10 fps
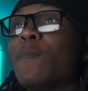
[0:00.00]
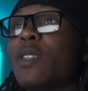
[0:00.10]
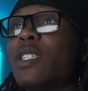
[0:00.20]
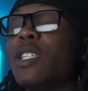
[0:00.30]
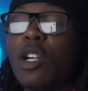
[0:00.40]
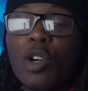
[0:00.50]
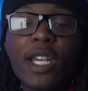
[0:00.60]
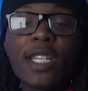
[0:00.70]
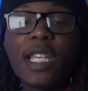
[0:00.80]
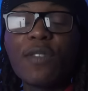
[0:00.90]
shit, okay,
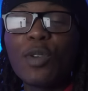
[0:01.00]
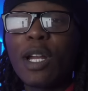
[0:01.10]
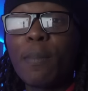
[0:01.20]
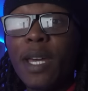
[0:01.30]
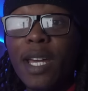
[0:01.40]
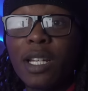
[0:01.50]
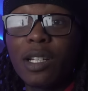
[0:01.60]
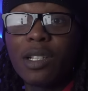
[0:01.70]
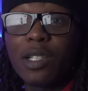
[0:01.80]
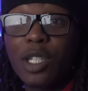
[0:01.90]
say if you got a bag
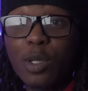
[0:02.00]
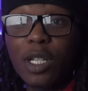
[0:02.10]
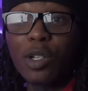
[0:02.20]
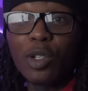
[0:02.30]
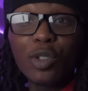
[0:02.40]
of chips at the home,